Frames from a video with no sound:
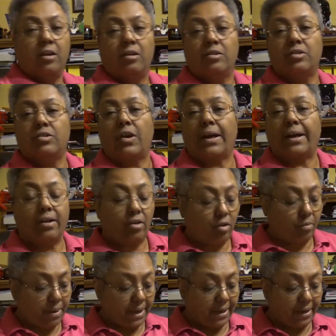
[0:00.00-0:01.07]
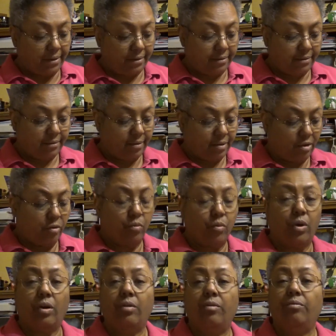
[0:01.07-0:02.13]
So I can go back and,
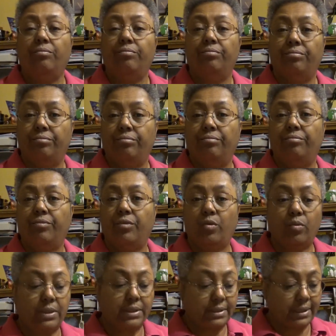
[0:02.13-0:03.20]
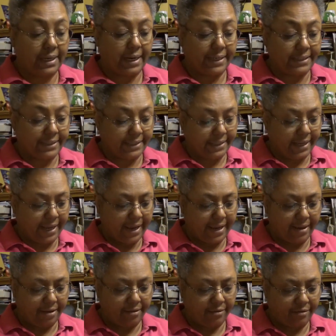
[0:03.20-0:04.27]
well, the ones that I didn't
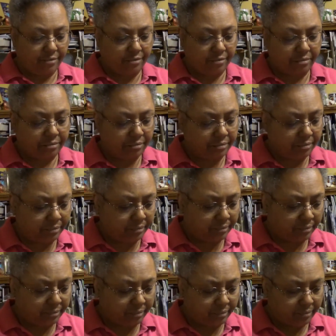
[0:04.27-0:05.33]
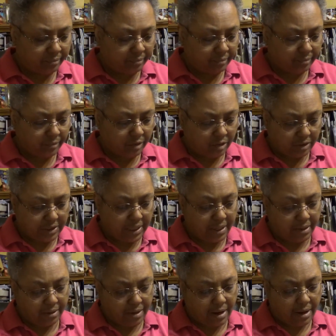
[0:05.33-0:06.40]
have. Because
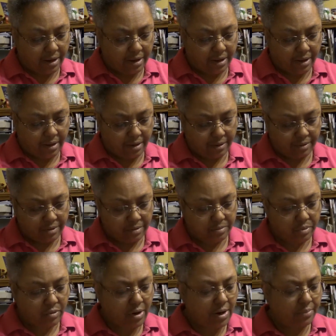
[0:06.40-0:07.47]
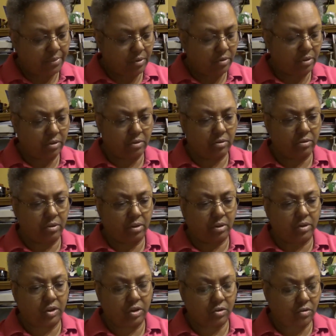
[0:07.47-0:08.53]
I subscribe to a little,
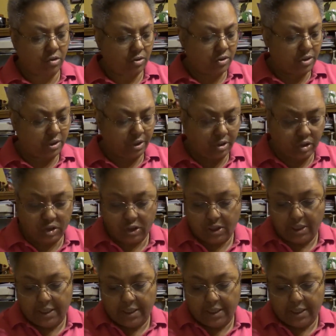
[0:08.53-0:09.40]
just cross stitch.